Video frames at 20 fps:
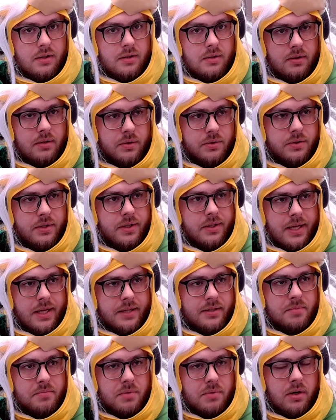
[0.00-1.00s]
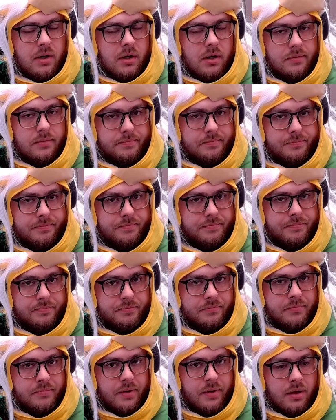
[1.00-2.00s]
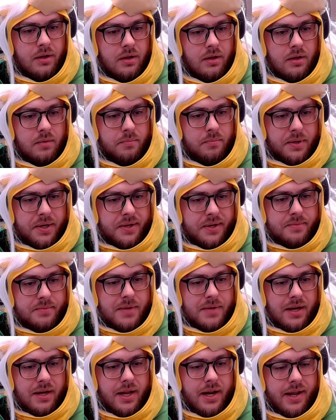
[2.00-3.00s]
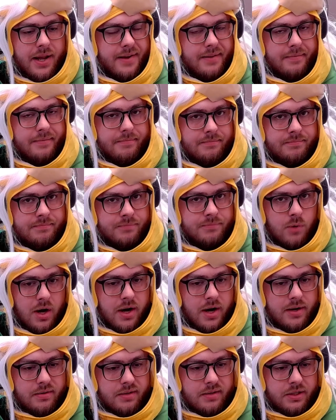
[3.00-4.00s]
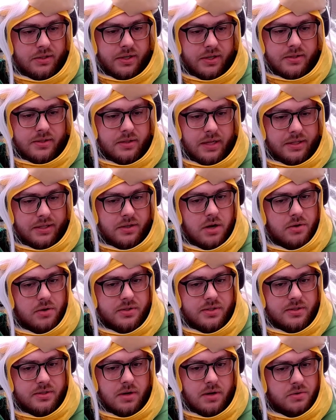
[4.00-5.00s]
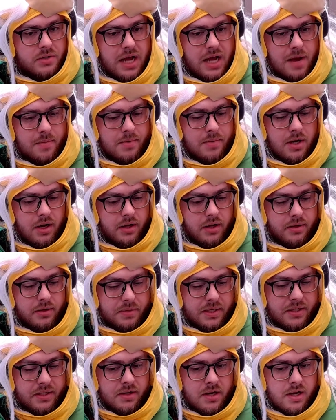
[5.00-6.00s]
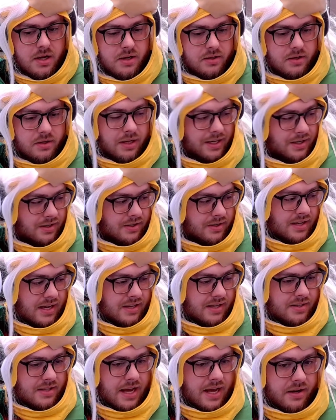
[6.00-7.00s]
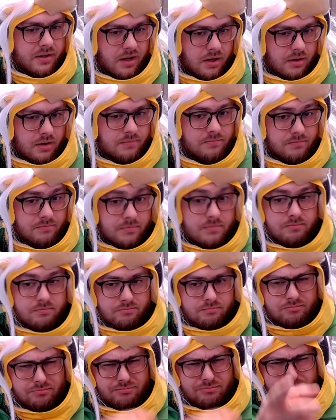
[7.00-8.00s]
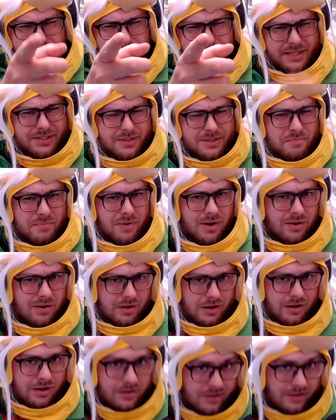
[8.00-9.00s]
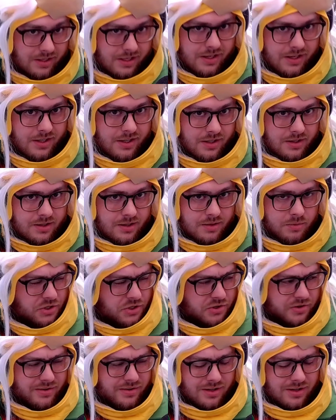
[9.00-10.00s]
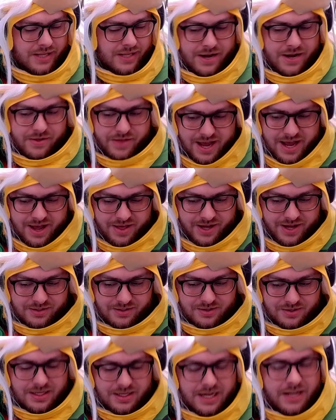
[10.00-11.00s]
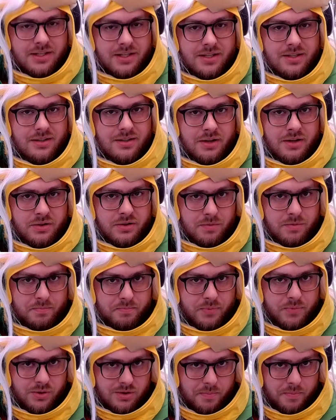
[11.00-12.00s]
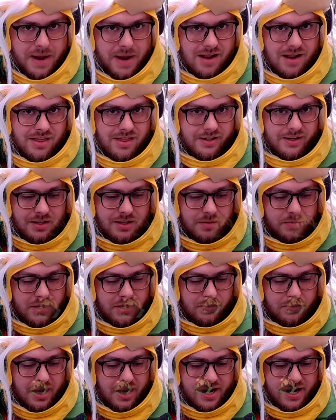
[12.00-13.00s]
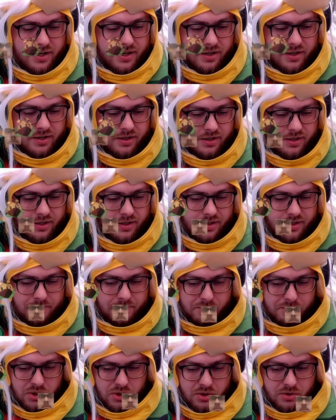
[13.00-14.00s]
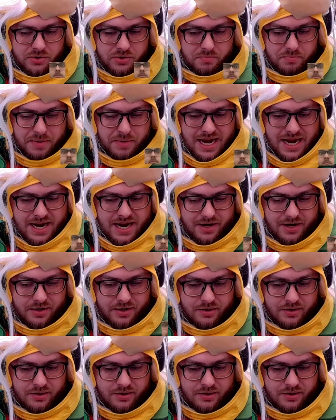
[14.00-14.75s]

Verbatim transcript: I was like, that's a murder. Because I'm not an idiot, right? It takes like no time at all to like assess that and go, that's a murder. We shouldn't allow that. Those are bad things that we don't like. Murders are bad.